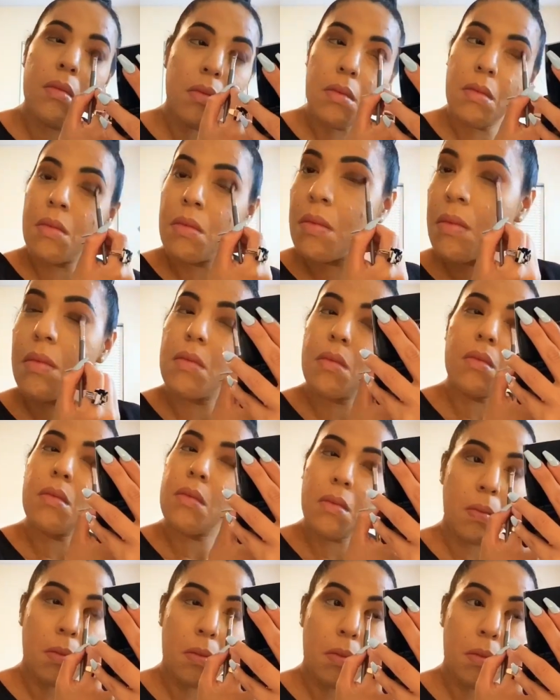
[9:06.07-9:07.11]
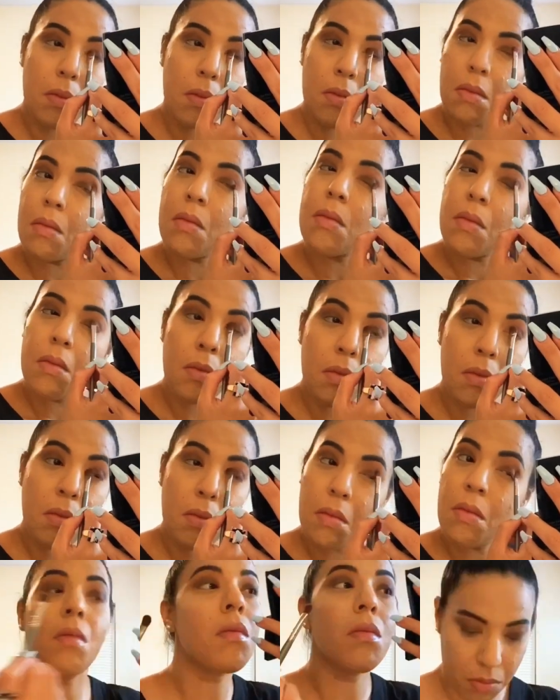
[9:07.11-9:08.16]
the camera is picking it up, but it
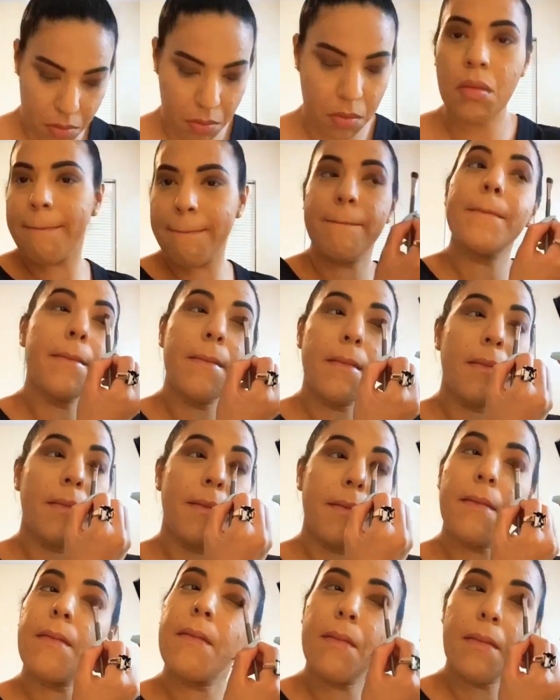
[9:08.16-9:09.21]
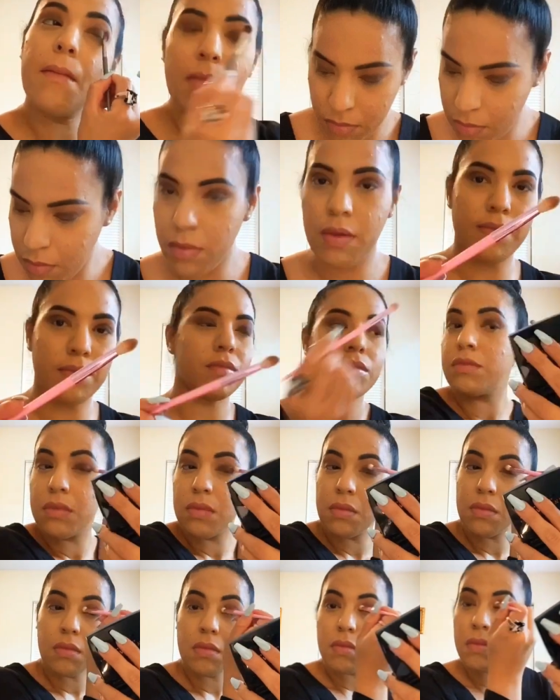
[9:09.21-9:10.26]
has a bit of sparkles. It's not like a
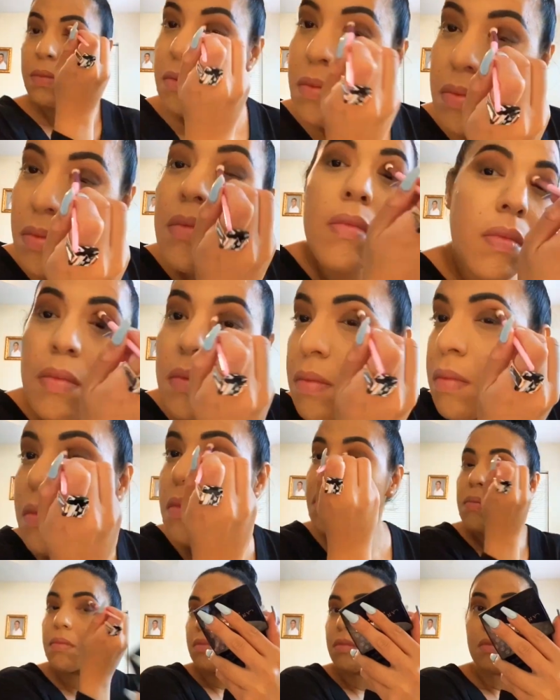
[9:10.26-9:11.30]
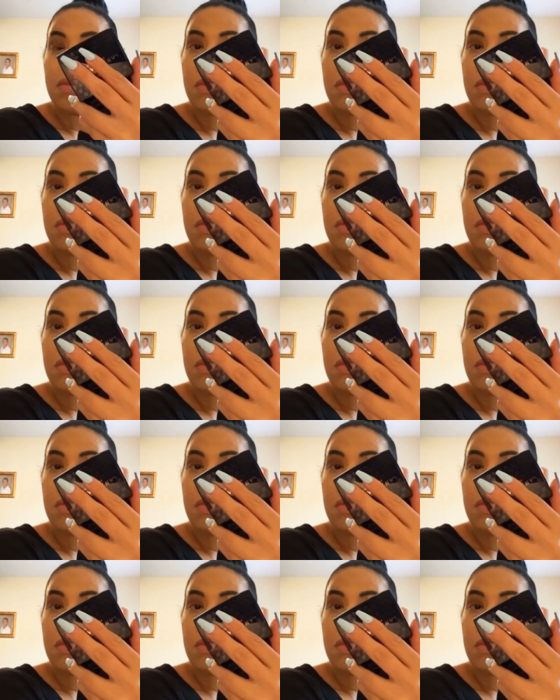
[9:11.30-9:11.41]
complete matte shade.